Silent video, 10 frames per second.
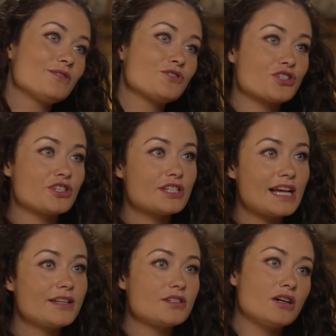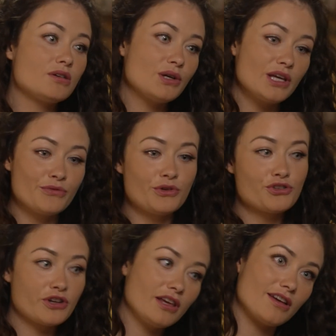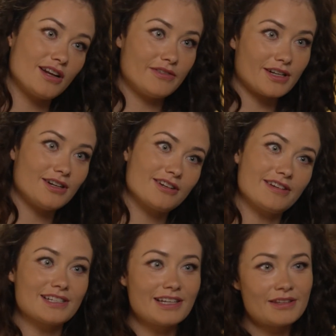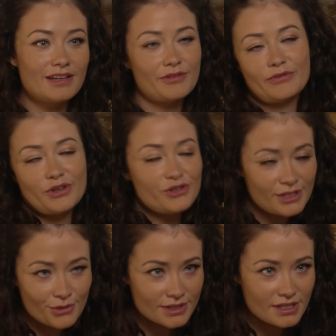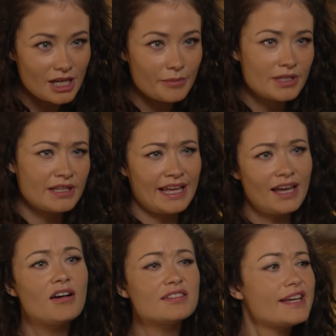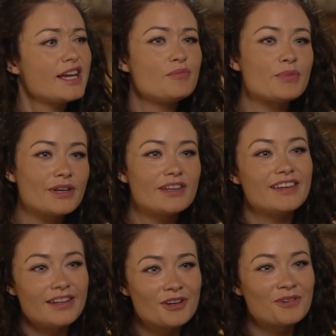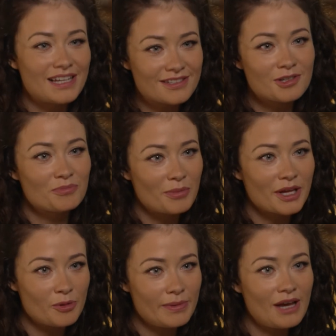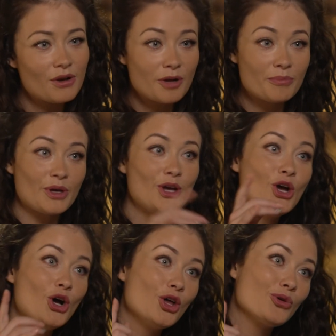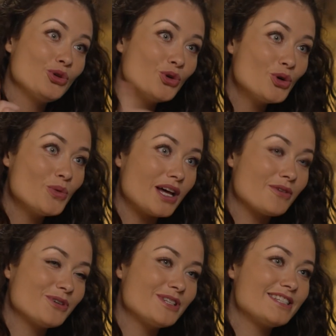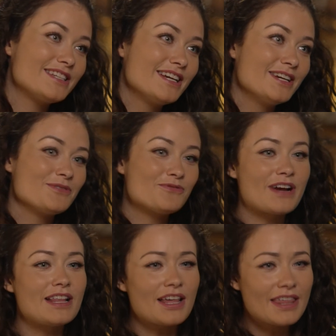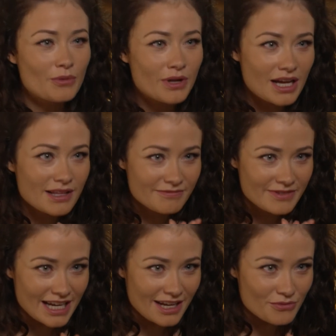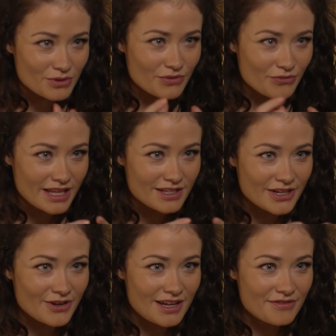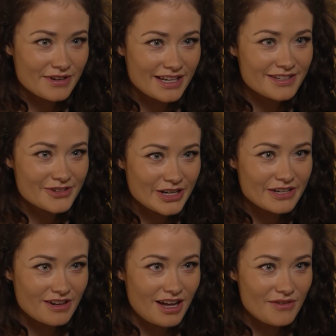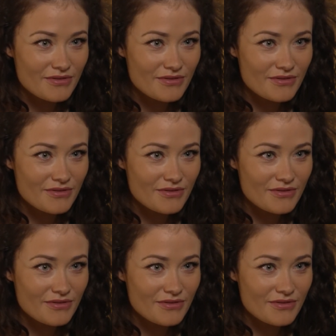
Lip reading: not just a standard, if you drink, you're going to have a car crash, like you see all the time, and they're hard hitting, but you know that's probably going to be the outcome. But your one was, I think the one I really loved was Friends Don't Let Friends Drink Drive.